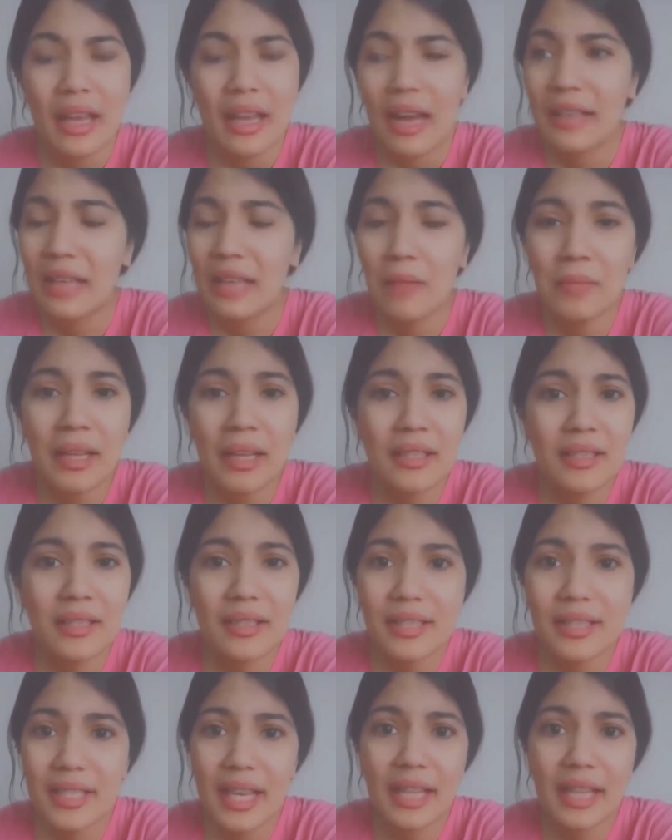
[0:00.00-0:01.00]
And I'm
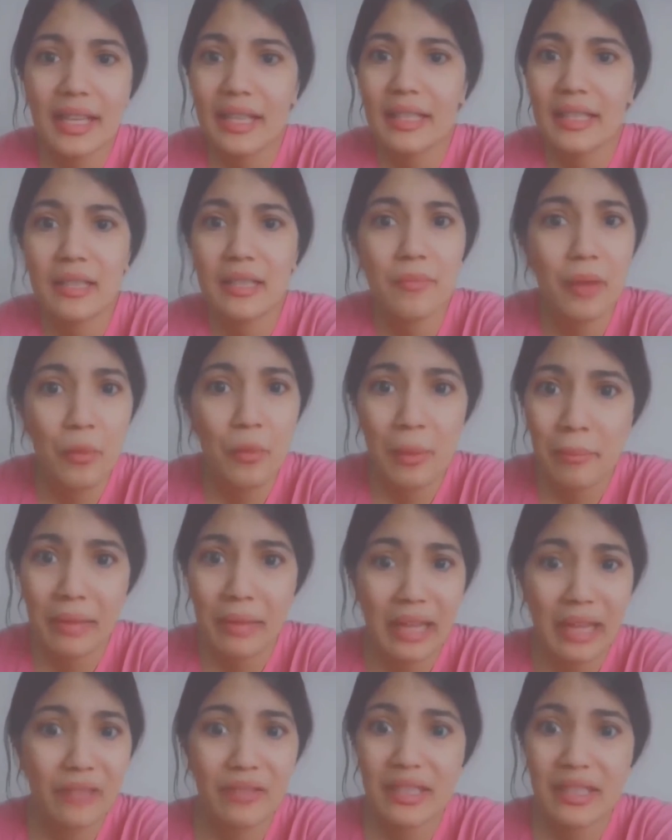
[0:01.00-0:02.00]
not saying anything about my
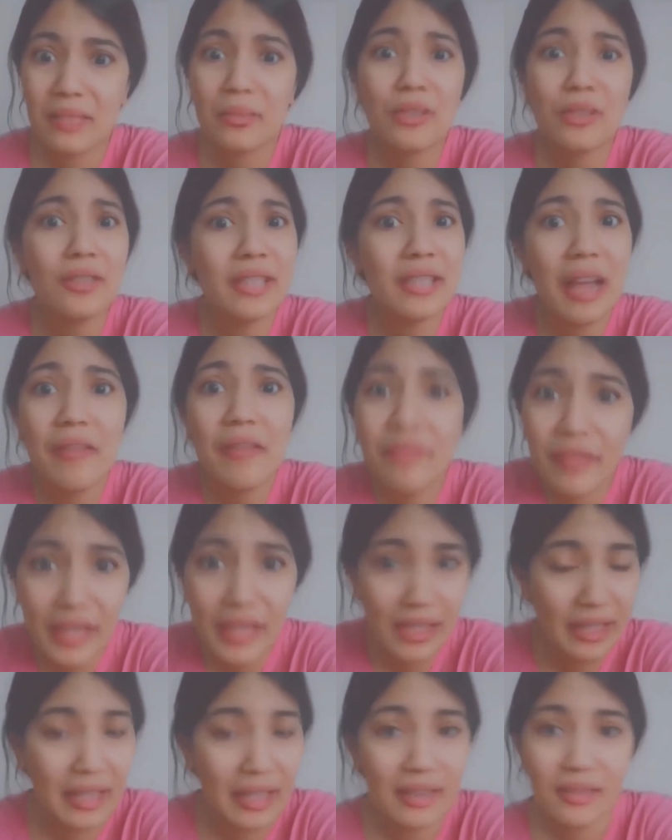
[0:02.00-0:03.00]
black friends because I
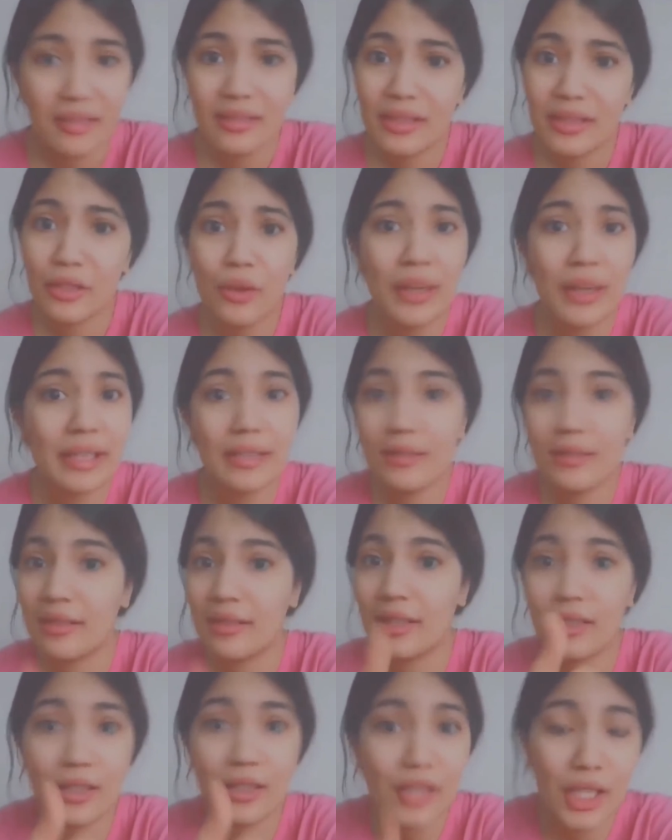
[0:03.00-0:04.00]
feel it. You are in
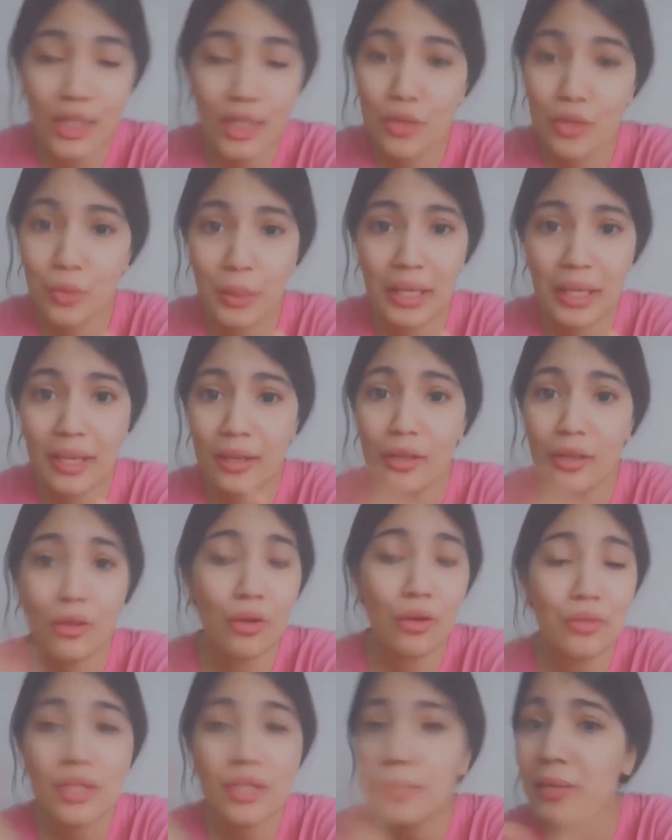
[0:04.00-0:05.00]
another country, you
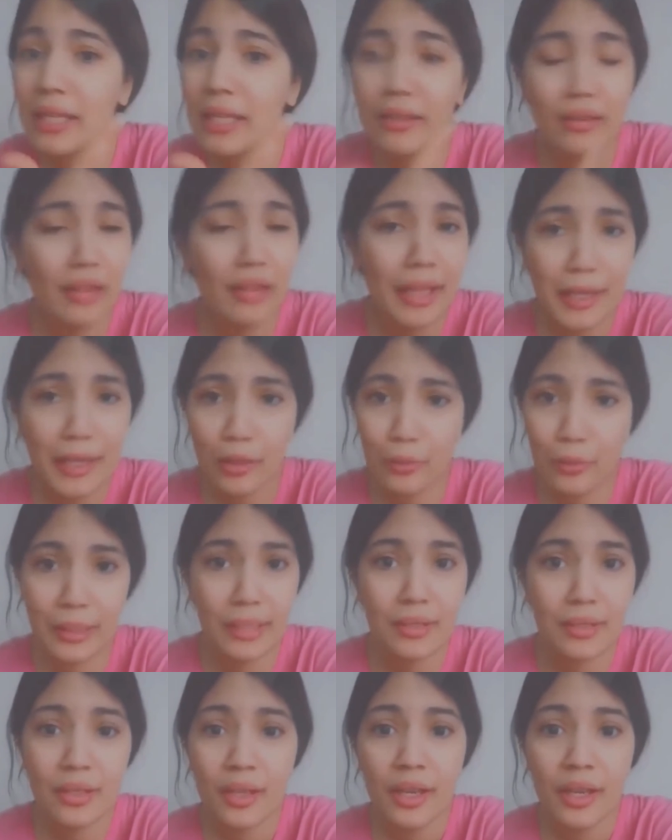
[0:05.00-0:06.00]
don't speak the
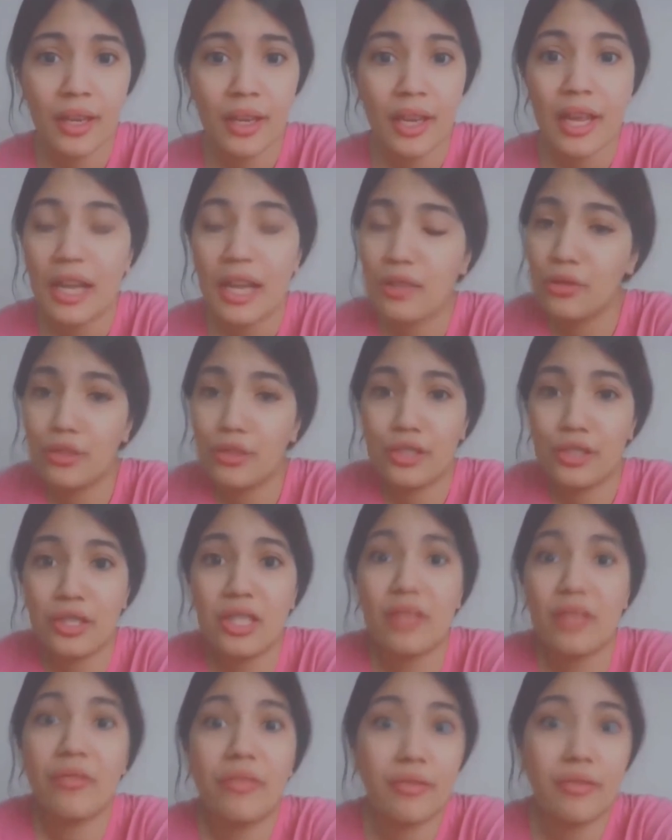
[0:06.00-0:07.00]
language, and you're just
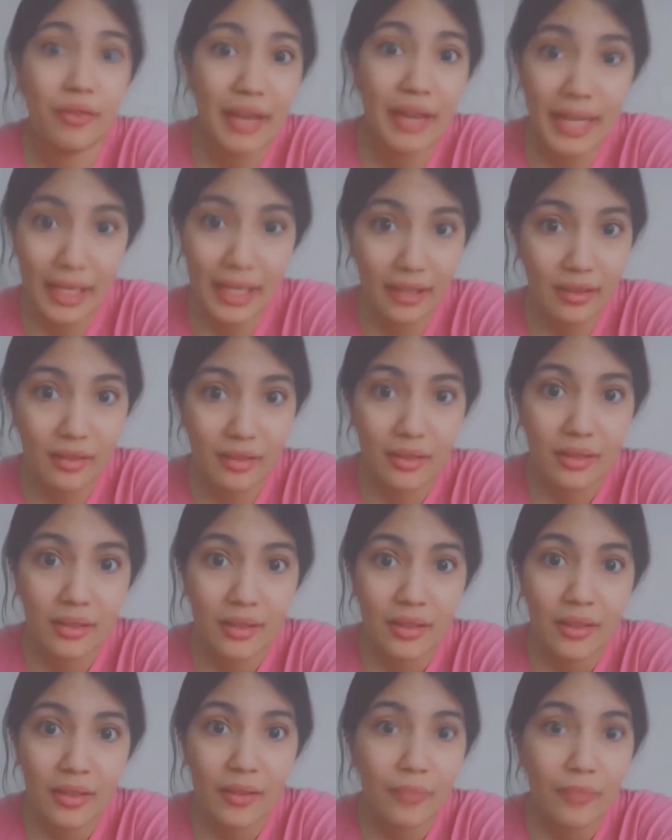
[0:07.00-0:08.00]
afraid
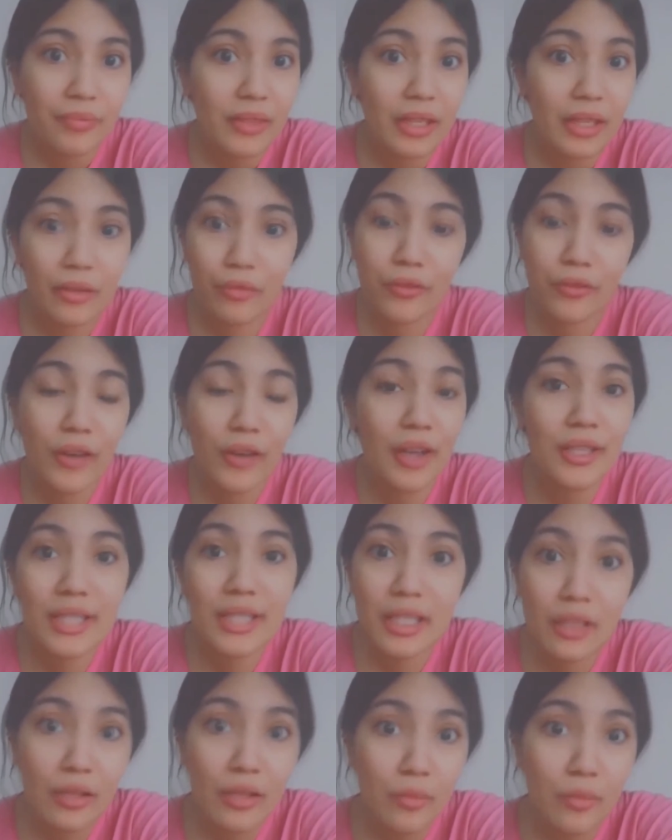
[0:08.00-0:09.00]
of
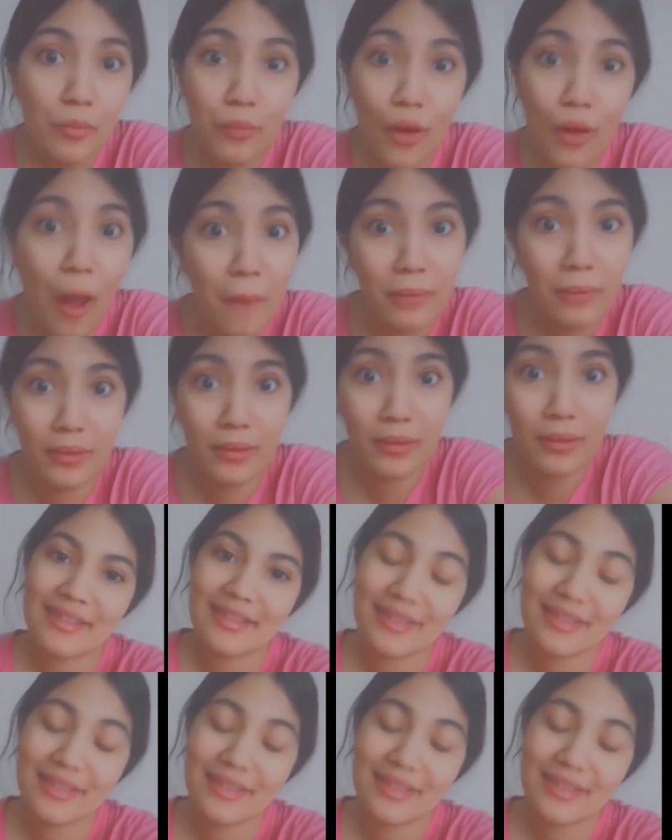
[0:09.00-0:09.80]
causing problems.